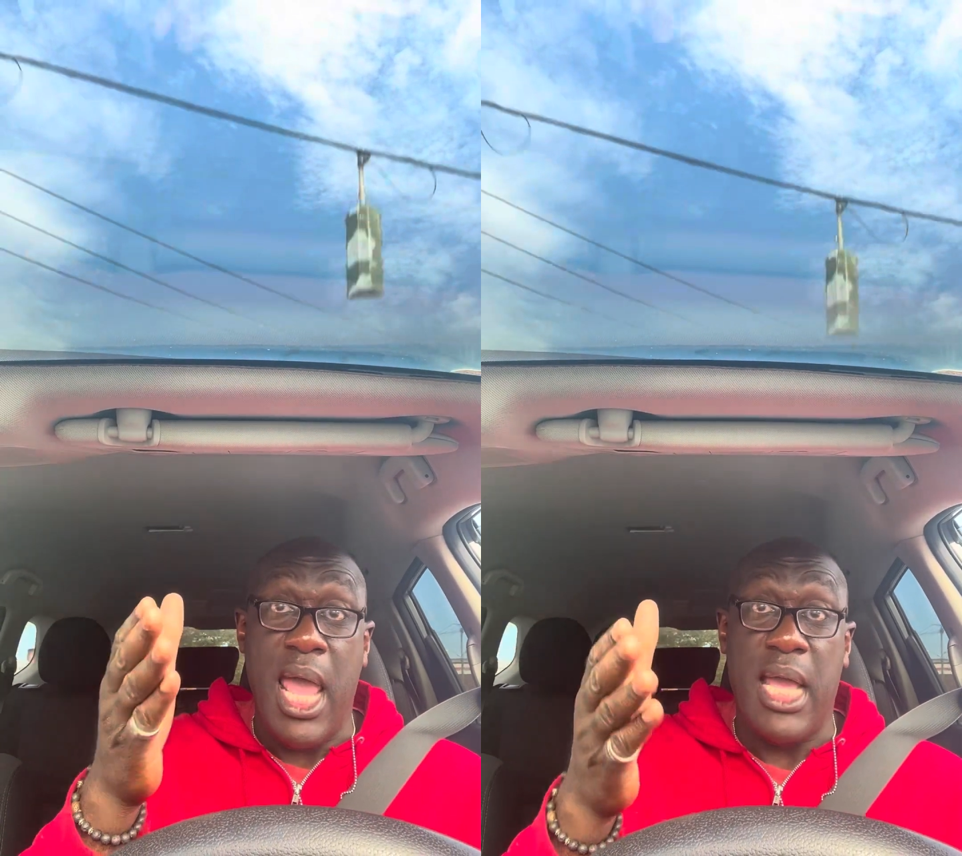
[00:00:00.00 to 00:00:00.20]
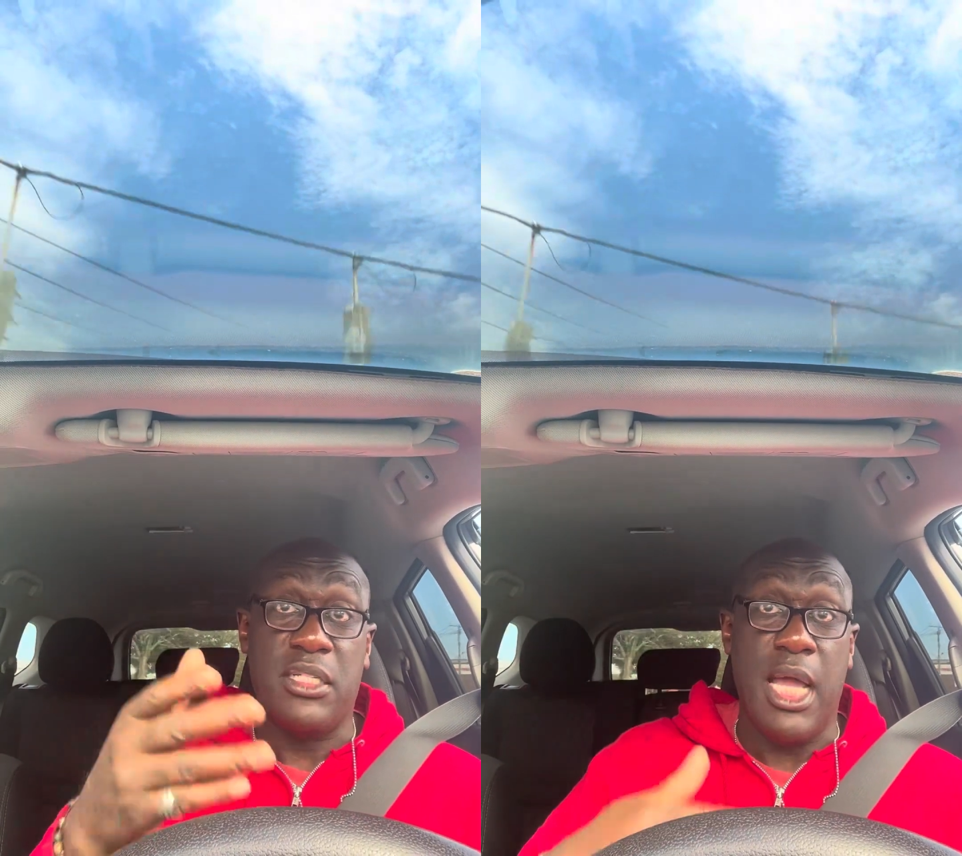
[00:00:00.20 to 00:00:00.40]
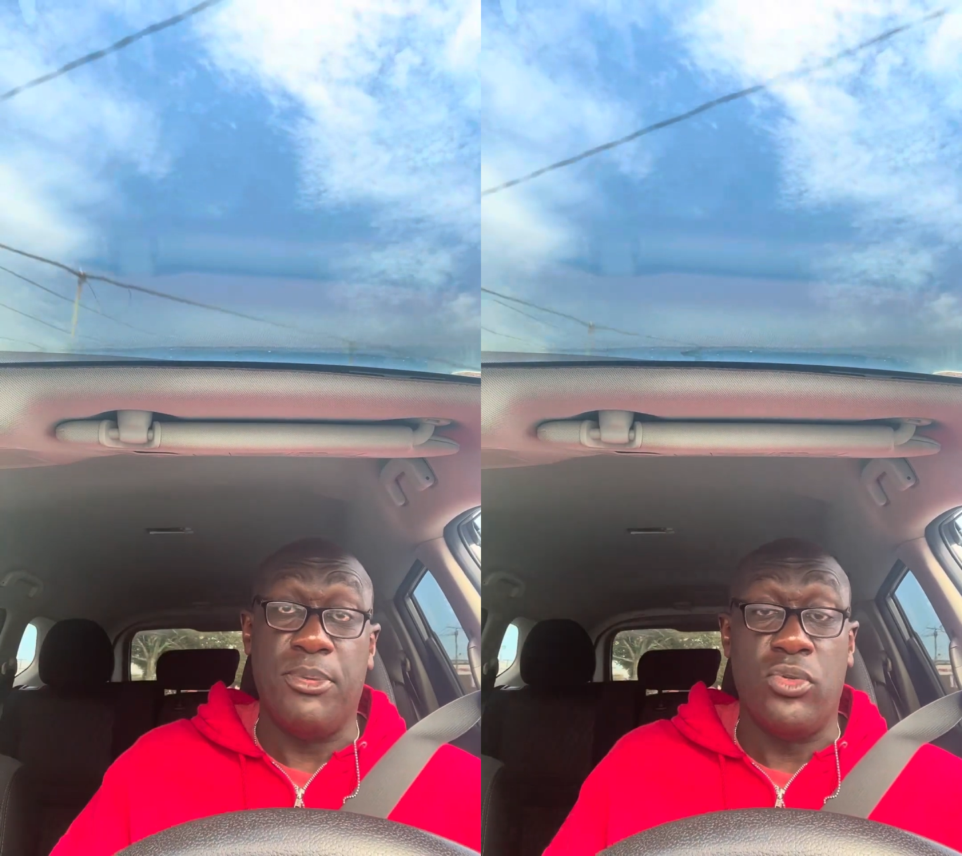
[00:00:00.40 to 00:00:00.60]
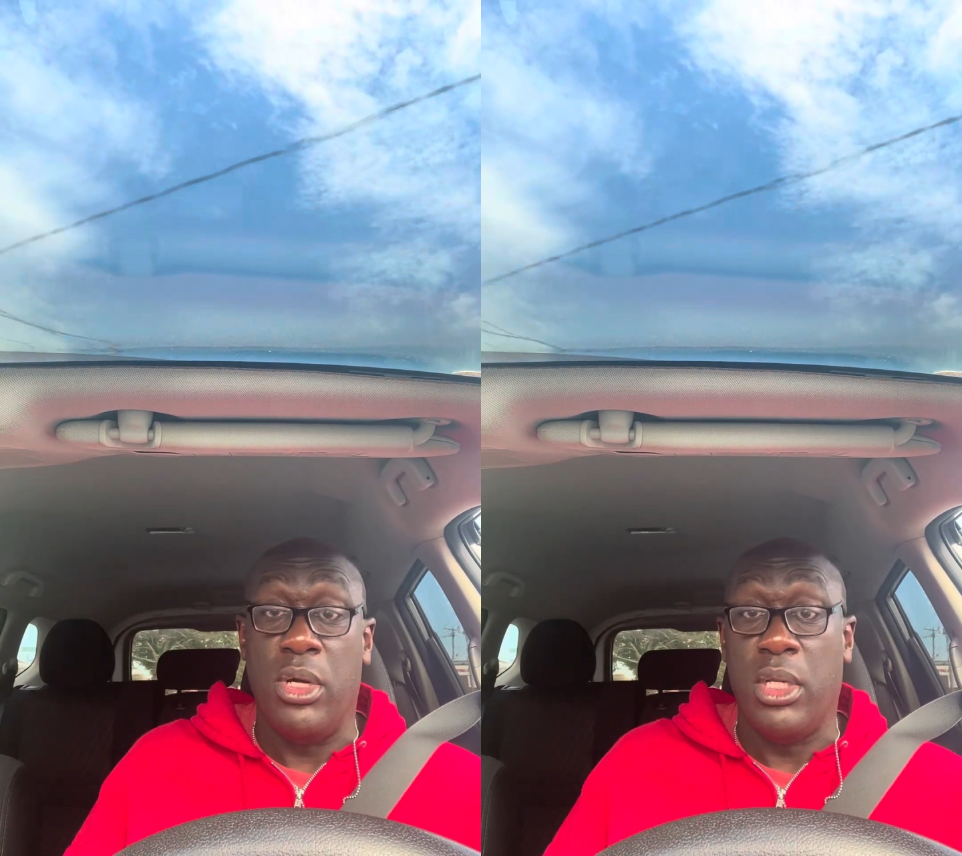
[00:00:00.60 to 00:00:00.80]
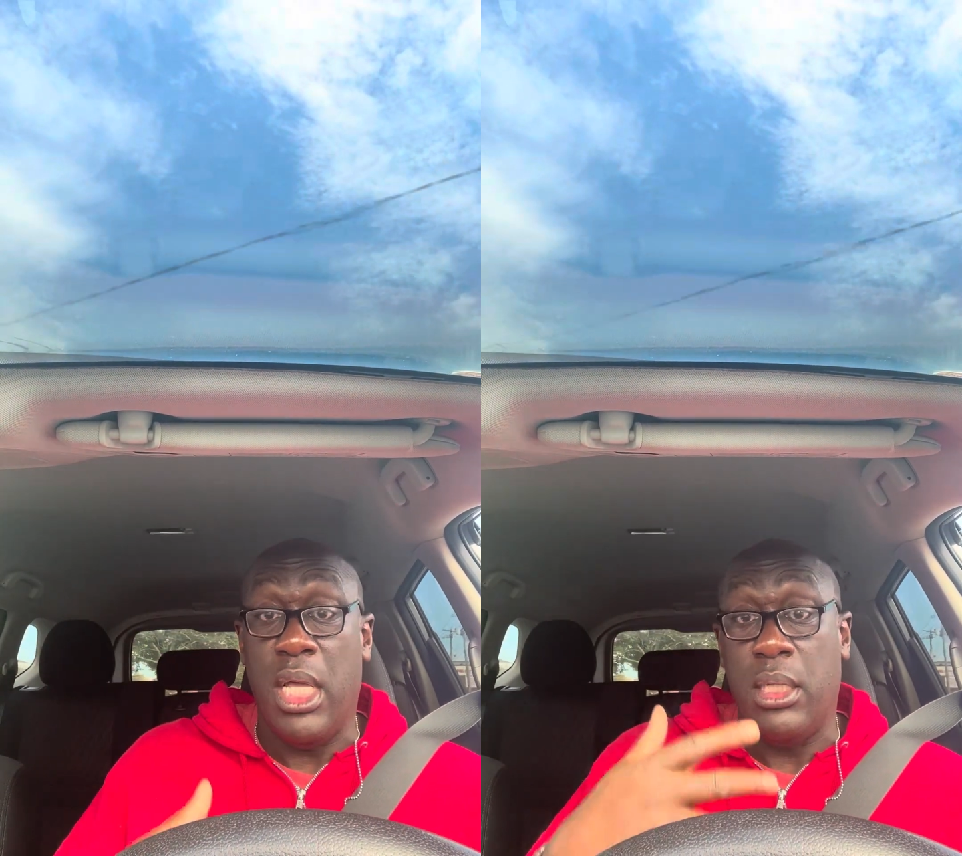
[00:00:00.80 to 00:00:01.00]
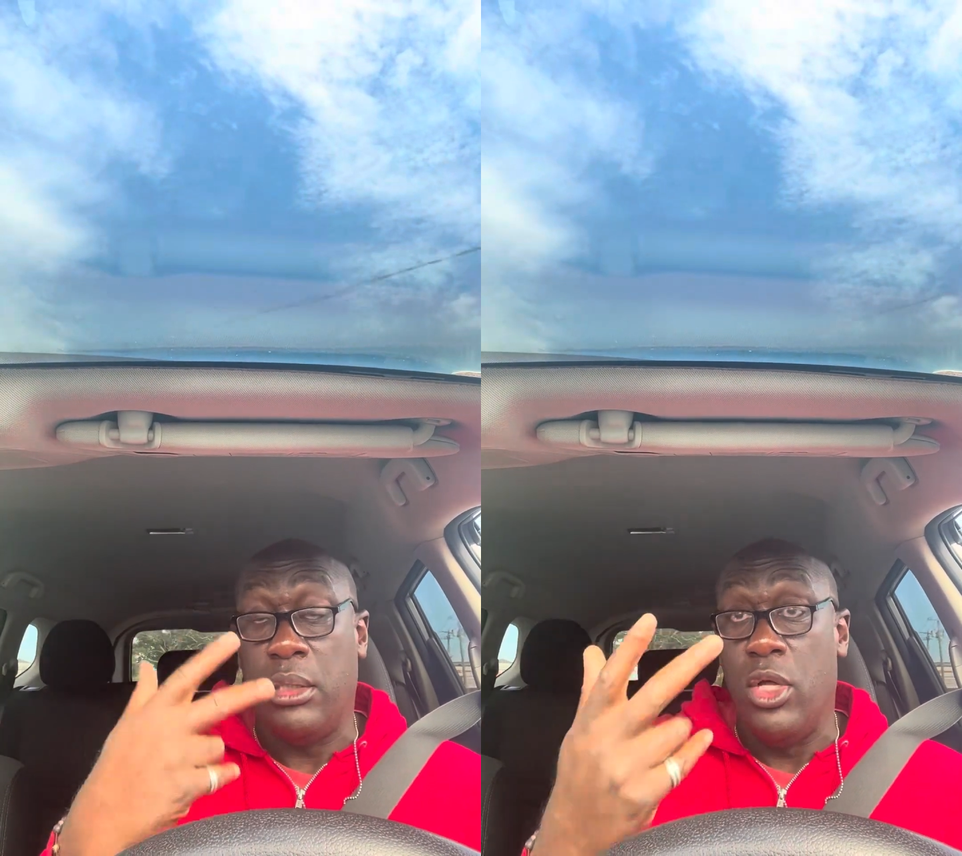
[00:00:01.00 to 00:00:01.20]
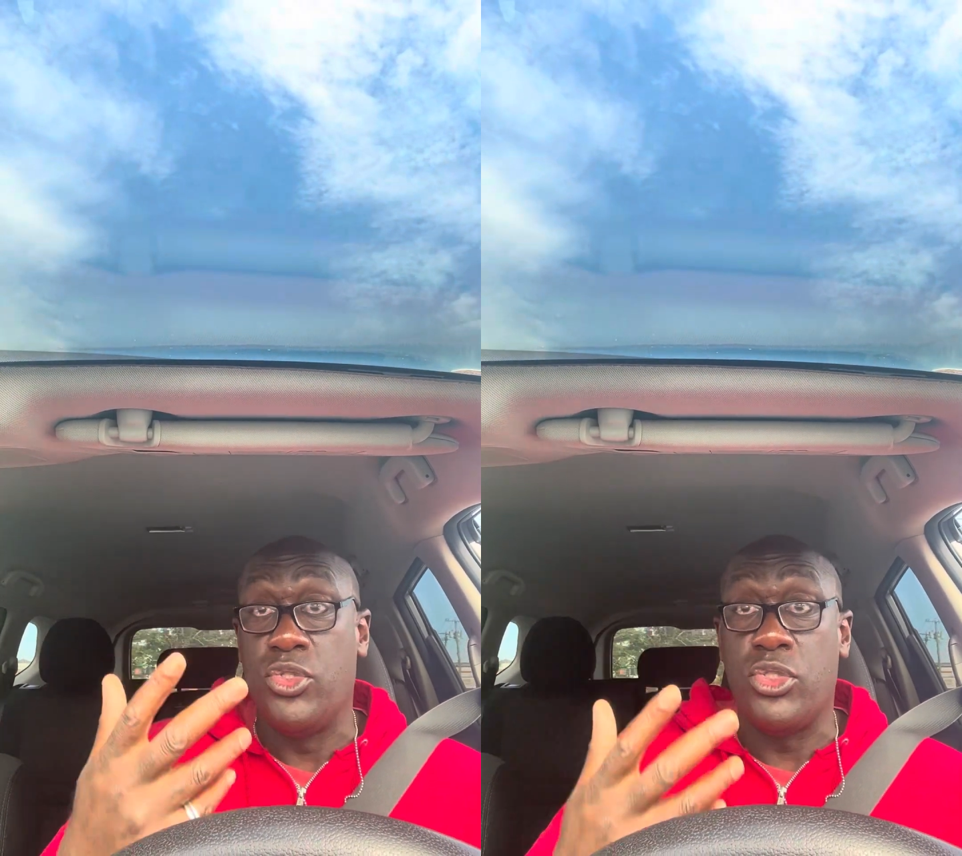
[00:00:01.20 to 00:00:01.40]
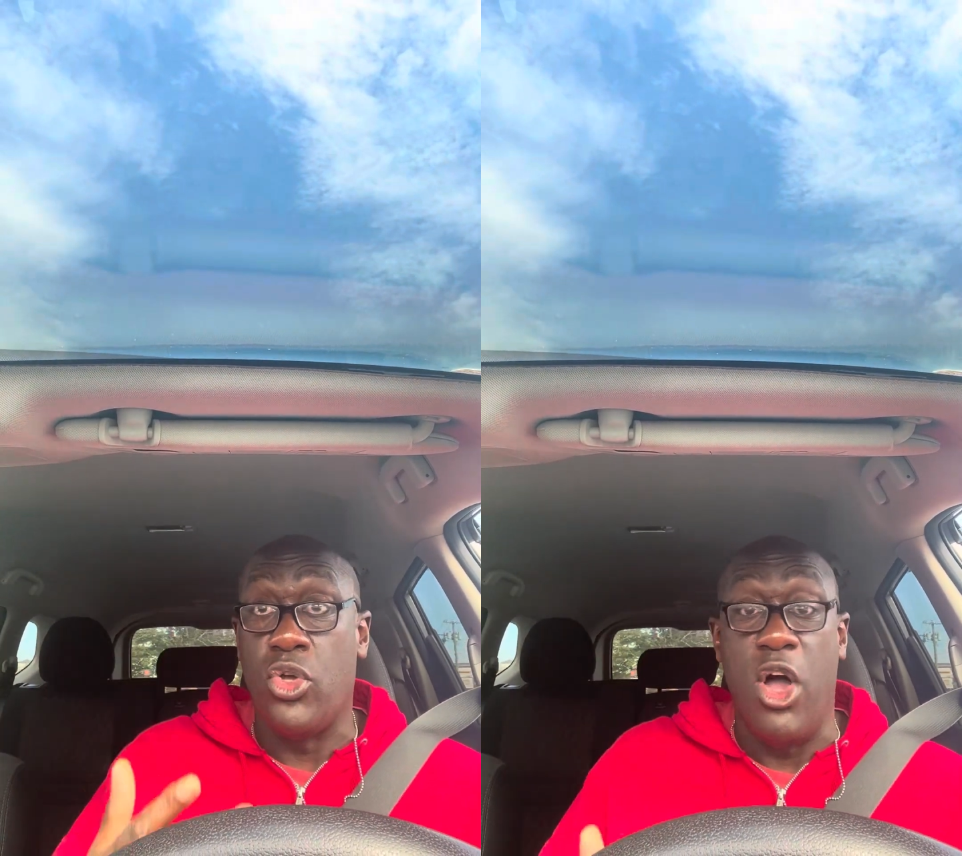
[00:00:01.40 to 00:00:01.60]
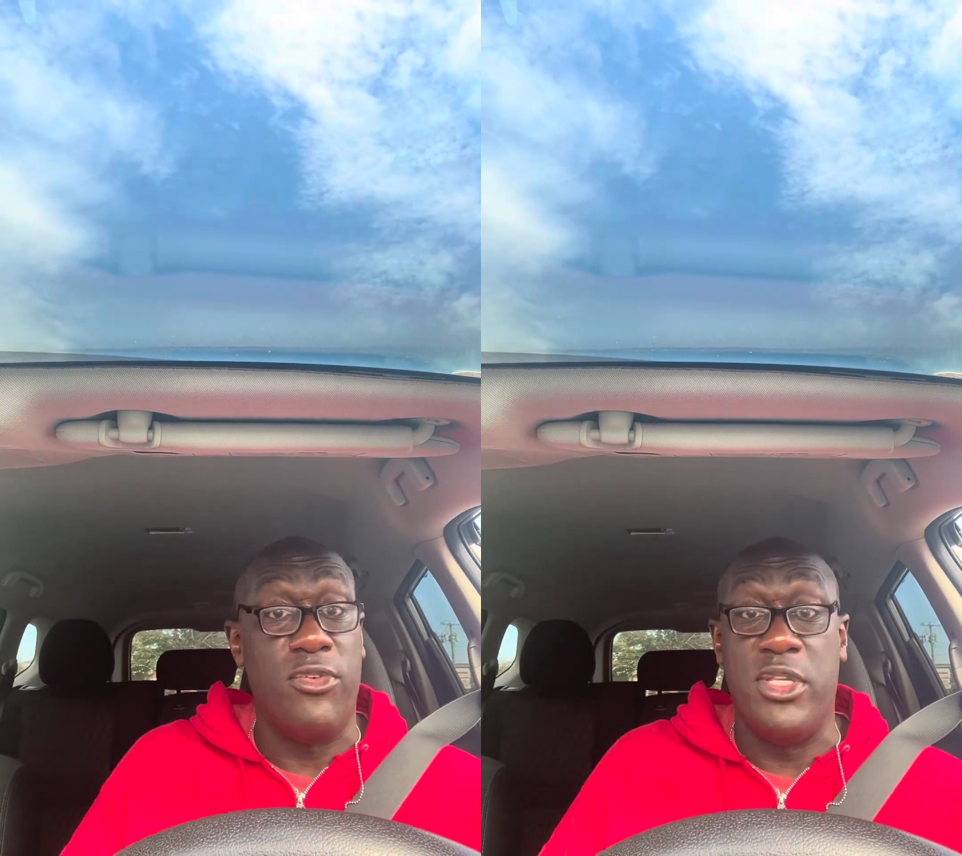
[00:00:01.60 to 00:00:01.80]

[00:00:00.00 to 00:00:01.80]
Acts chapter 28 closes off.